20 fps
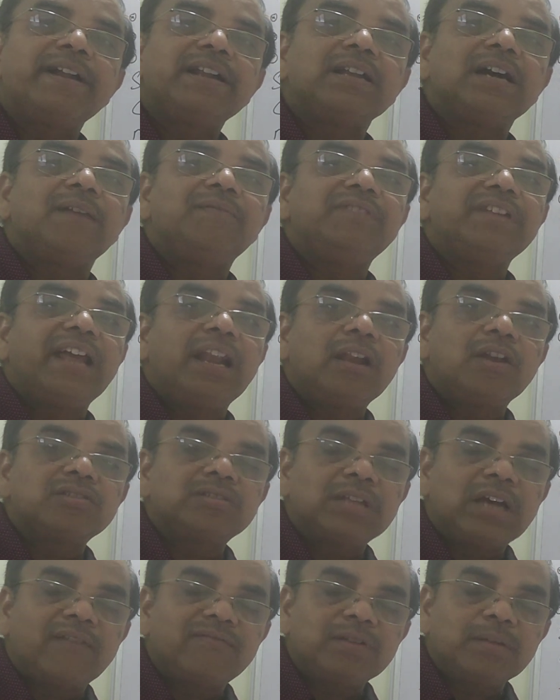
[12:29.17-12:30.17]
of the yellow
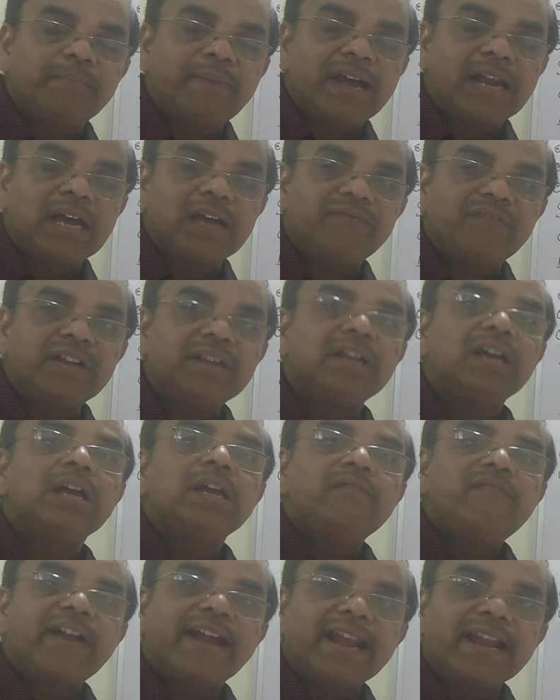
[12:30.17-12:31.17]
soft paraffin,
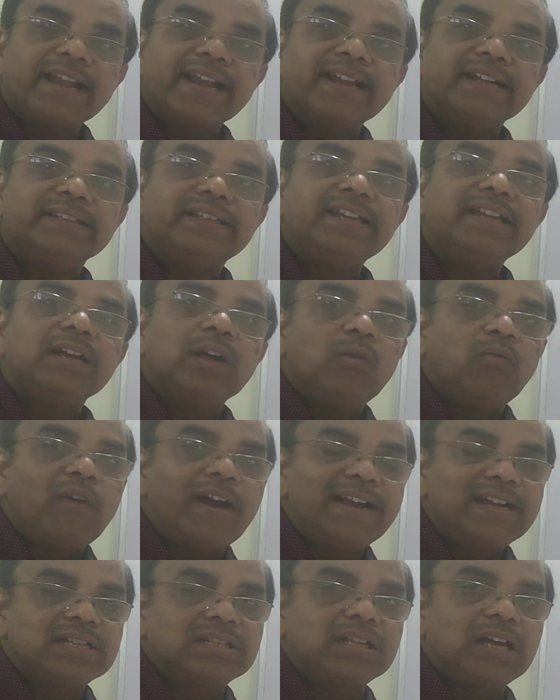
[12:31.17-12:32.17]
we can get the
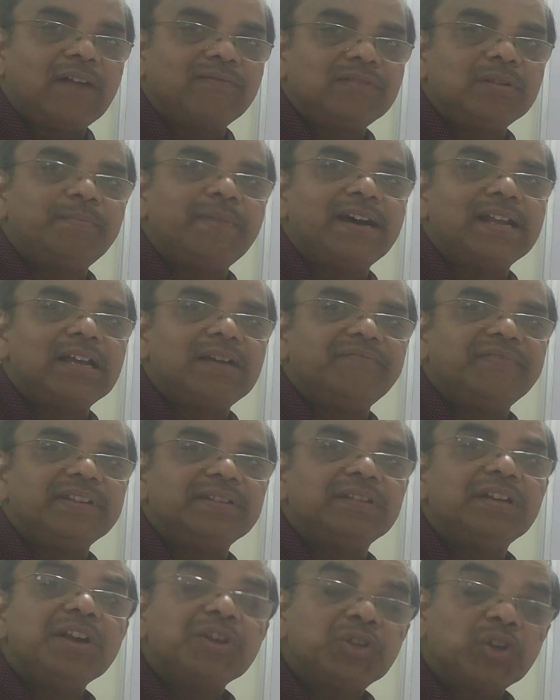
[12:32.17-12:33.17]
white soft paraffin. So